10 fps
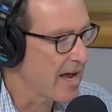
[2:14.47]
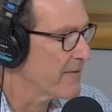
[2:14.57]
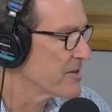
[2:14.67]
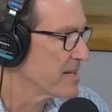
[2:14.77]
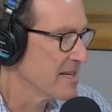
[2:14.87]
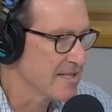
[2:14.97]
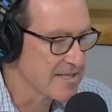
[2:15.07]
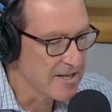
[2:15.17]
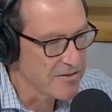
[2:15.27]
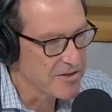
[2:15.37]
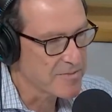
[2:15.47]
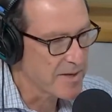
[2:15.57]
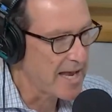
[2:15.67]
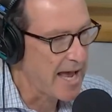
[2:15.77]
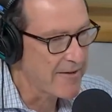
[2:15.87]
conversations that you've just
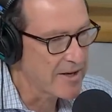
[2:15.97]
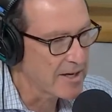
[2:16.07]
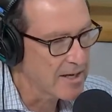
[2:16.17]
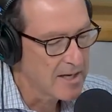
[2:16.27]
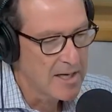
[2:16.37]
been having.